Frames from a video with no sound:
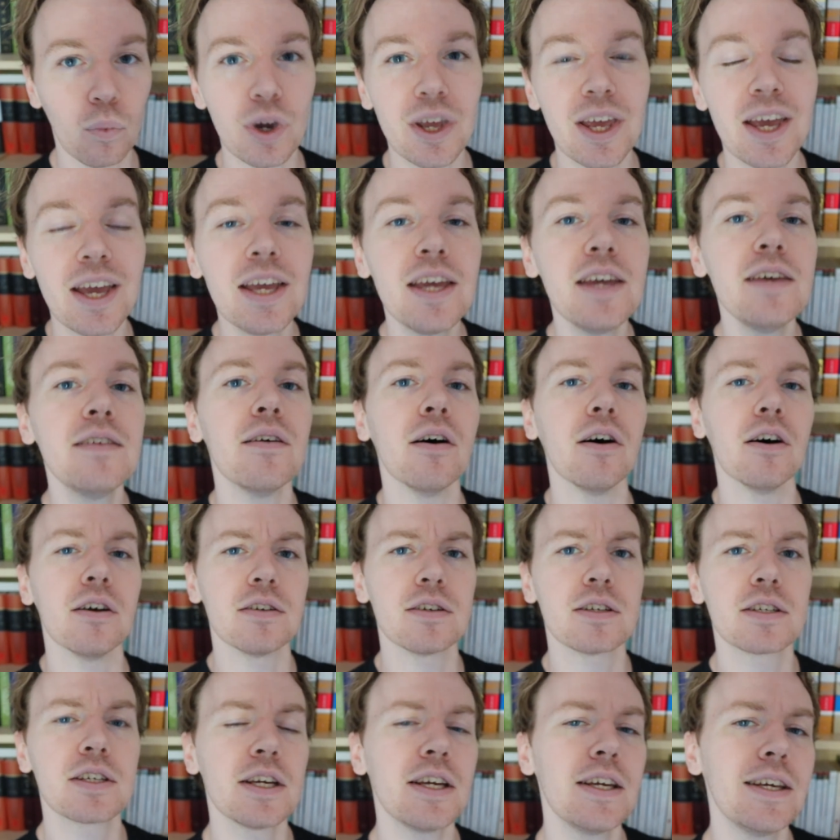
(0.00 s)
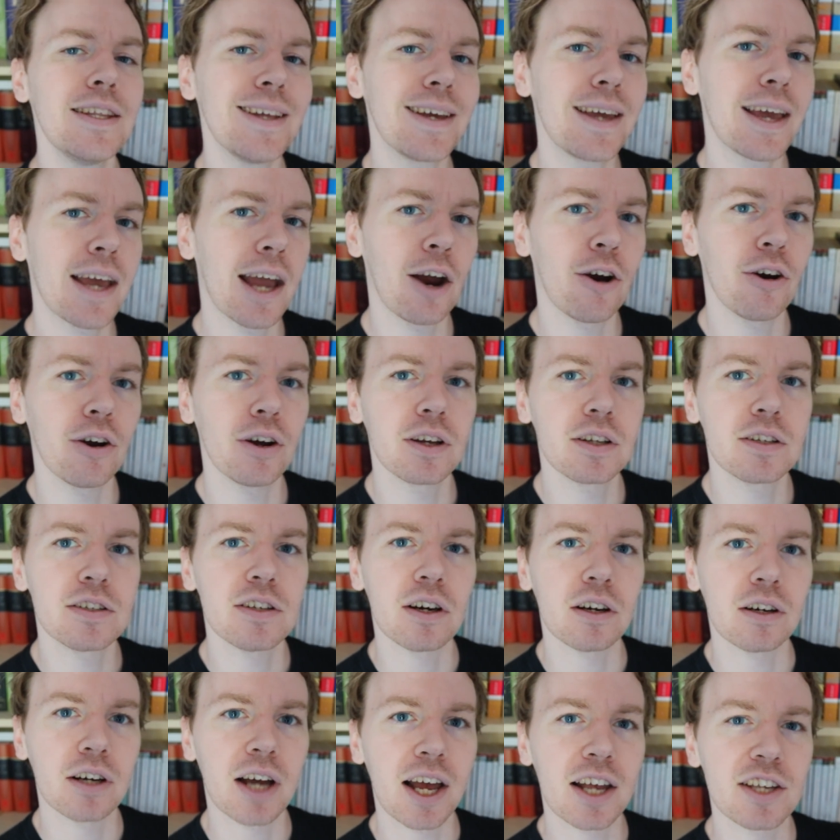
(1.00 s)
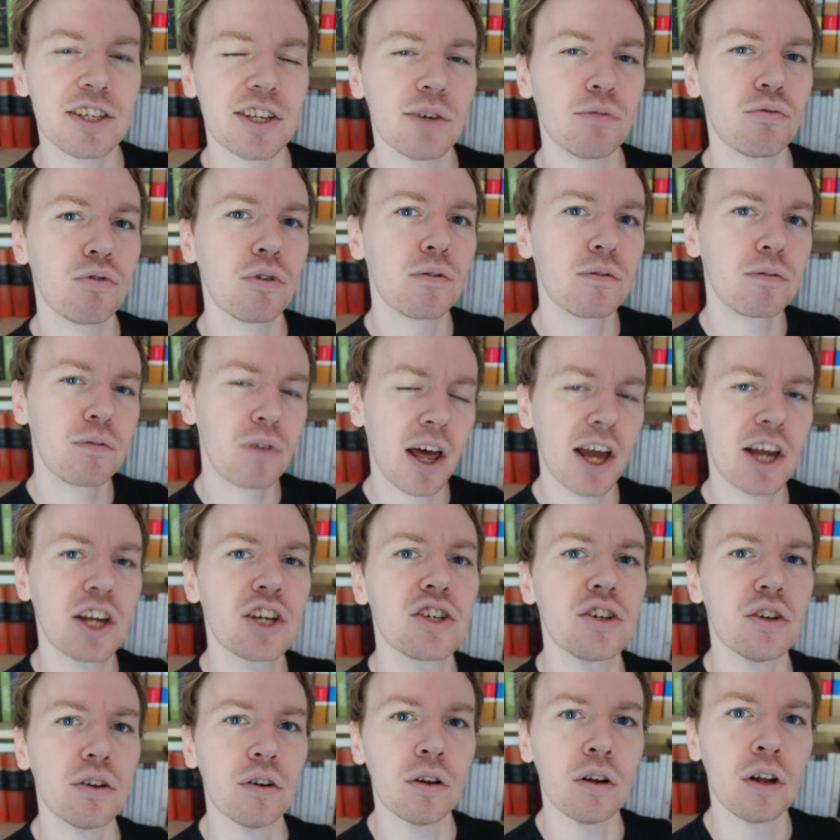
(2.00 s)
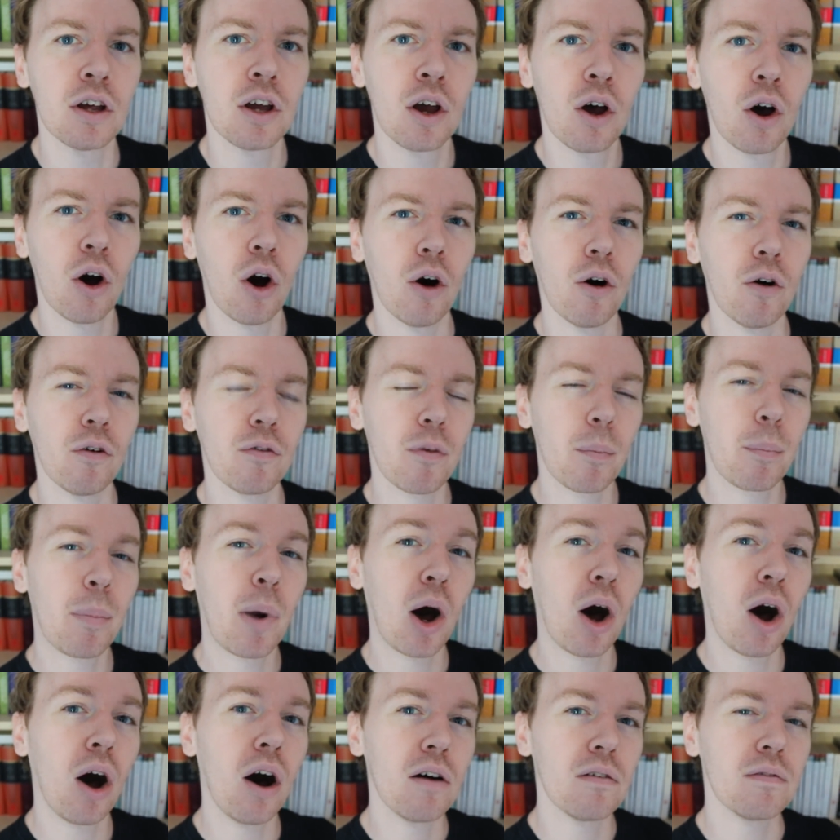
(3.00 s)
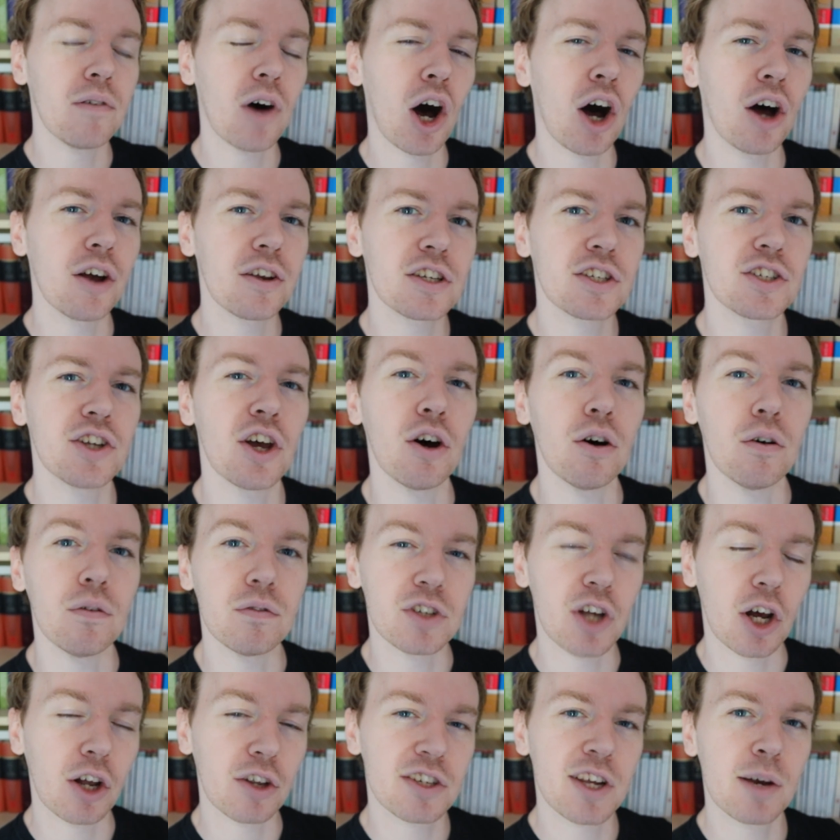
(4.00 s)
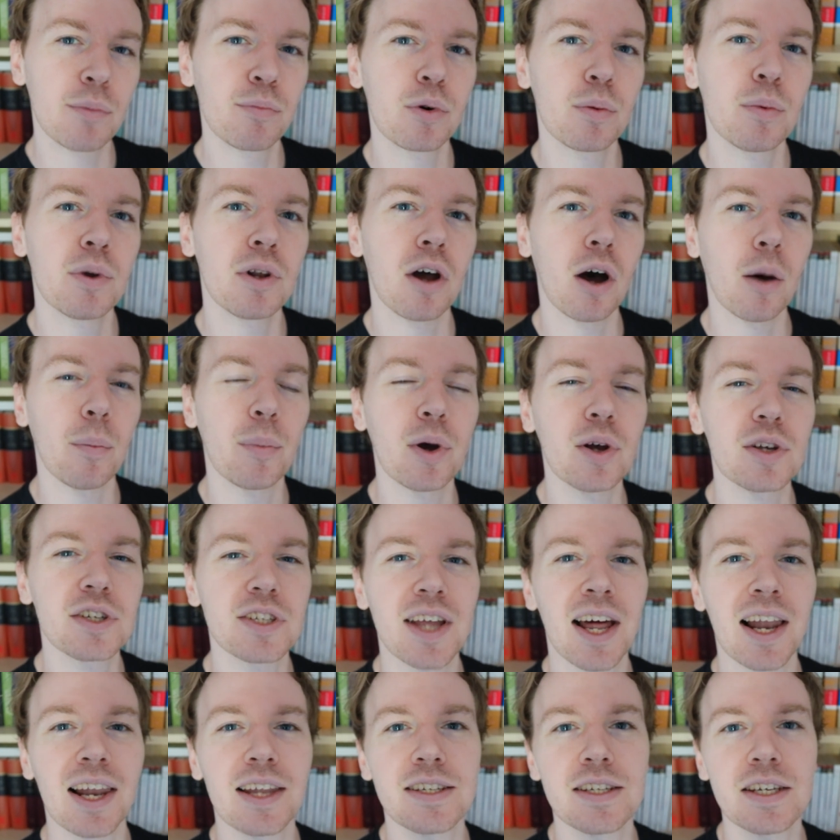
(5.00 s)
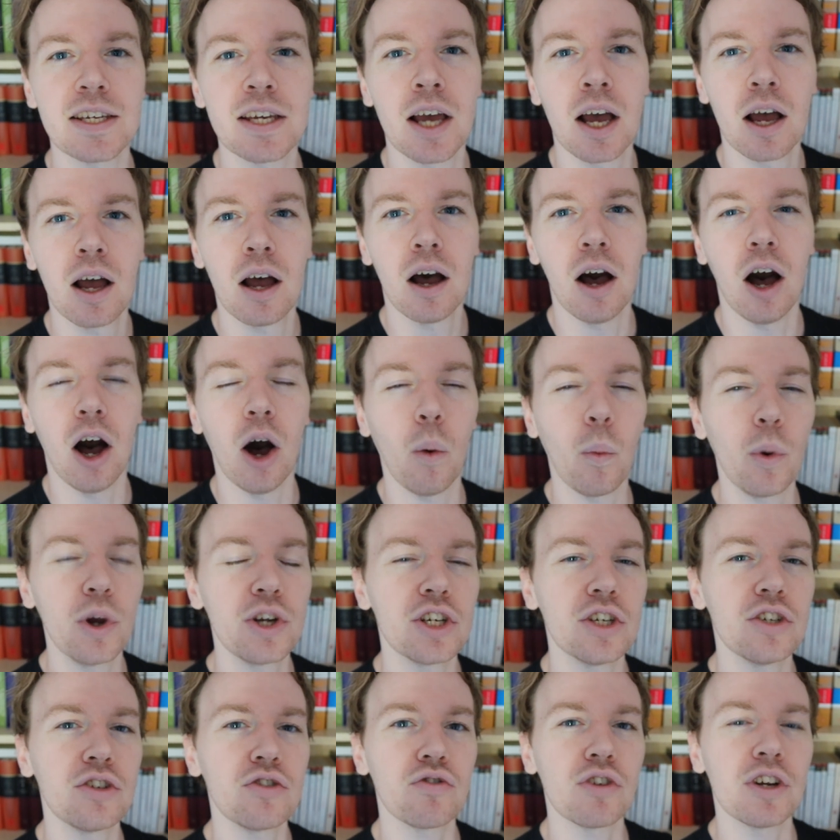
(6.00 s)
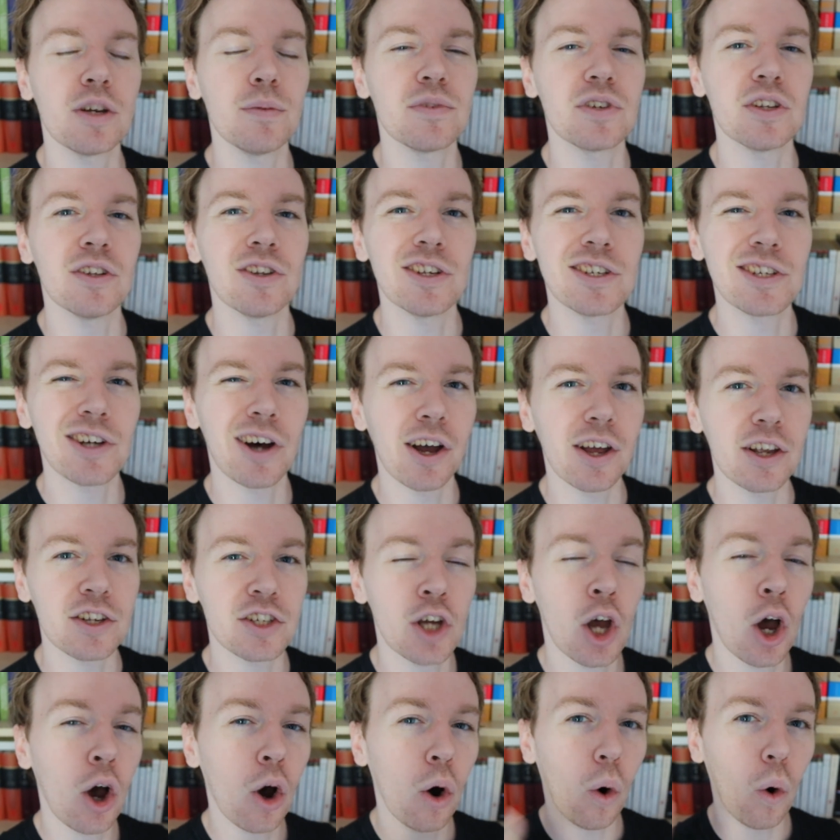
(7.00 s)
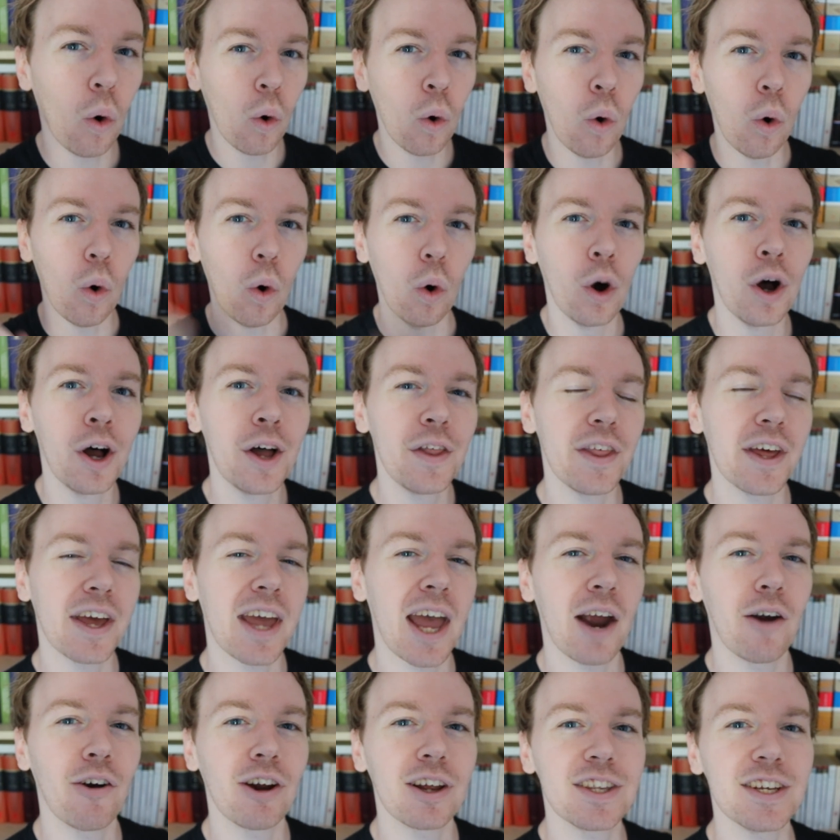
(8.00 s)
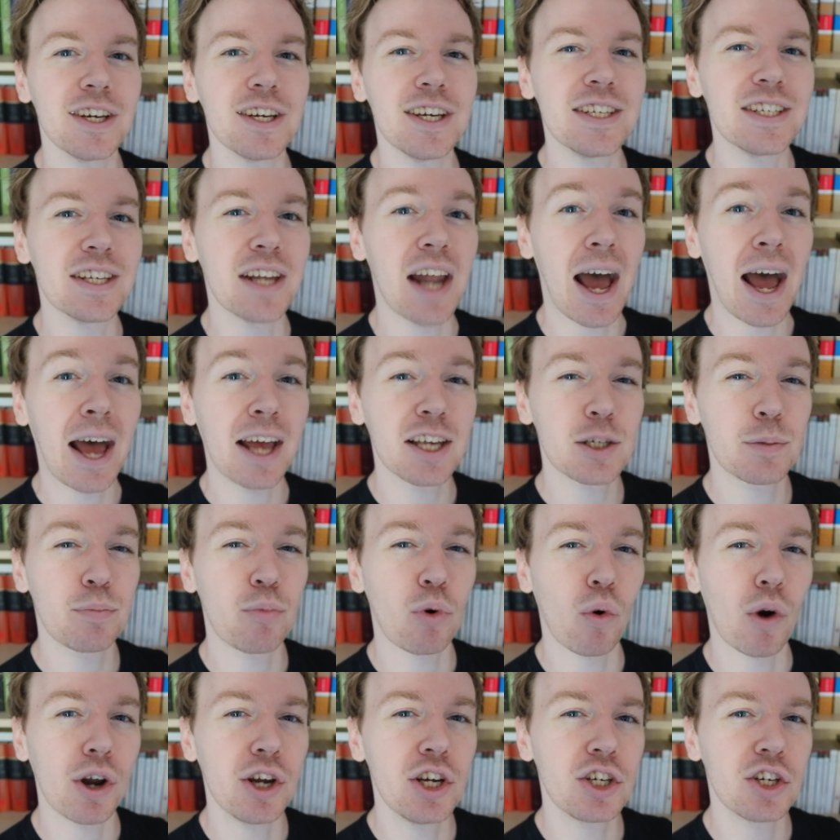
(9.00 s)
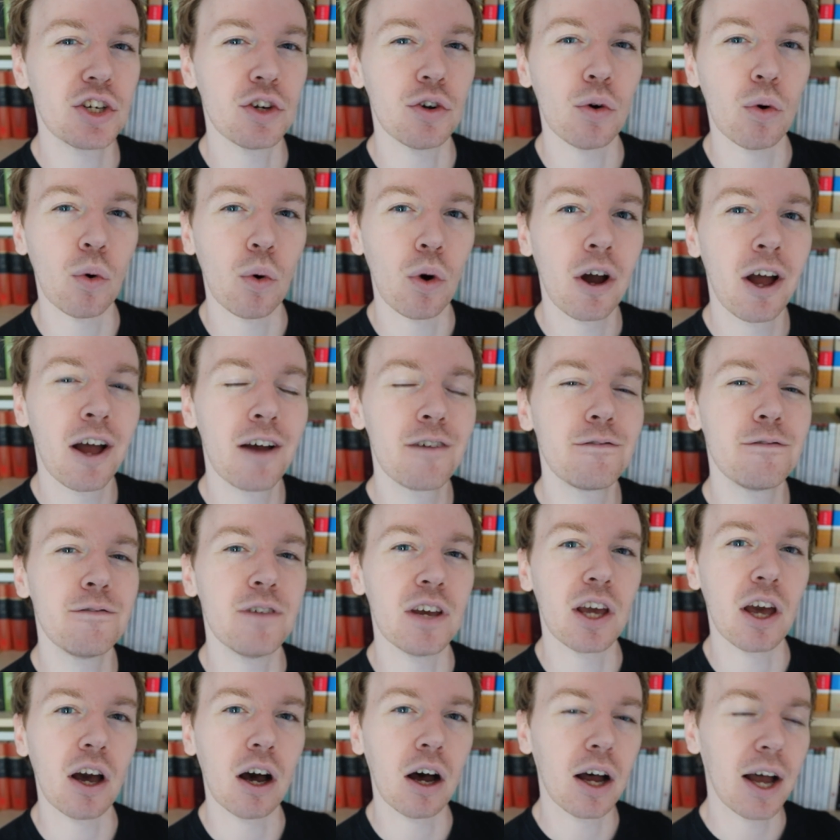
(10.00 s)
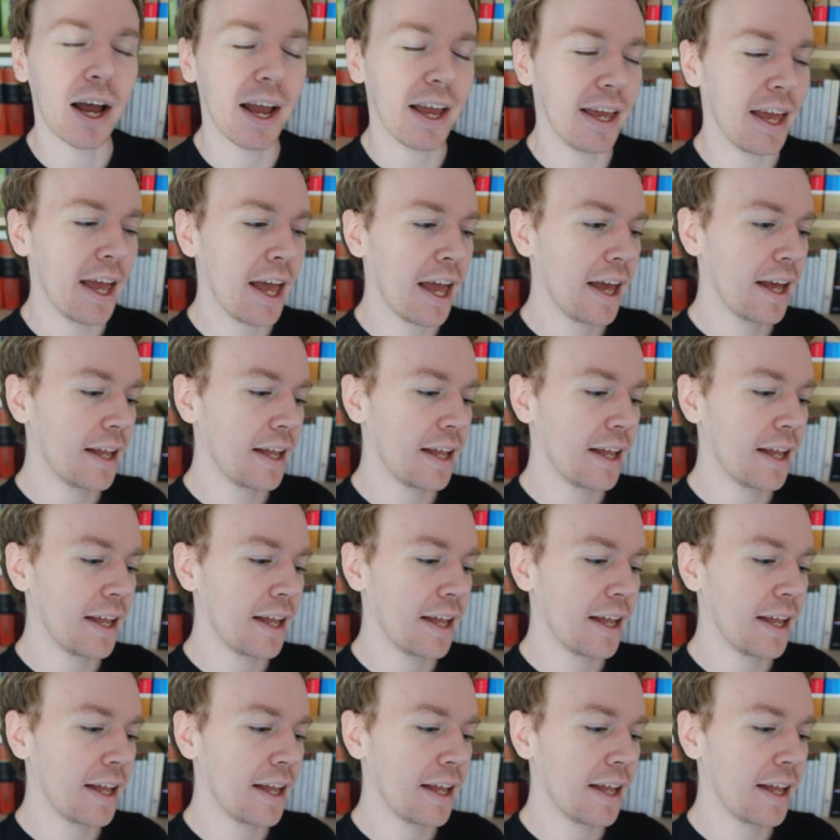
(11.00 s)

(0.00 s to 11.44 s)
We either see the character as a reflection of part of ourselves, our temperament, our personality, our wishes, dreams, and desires, or the character is an aspirational figure, a